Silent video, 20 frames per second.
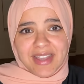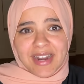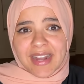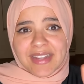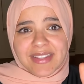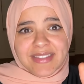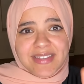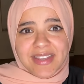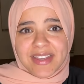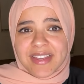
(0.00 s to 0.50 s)
And
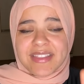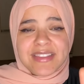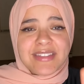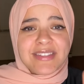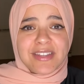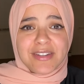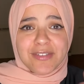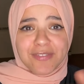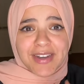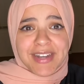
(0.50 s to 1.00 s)
I take
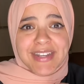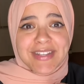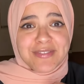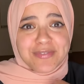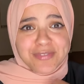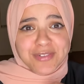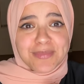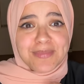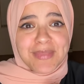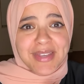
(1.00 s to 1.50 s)
this advice
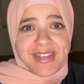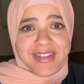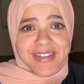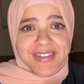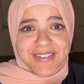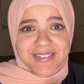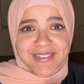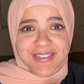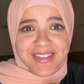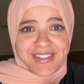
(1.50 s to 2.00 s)
for me.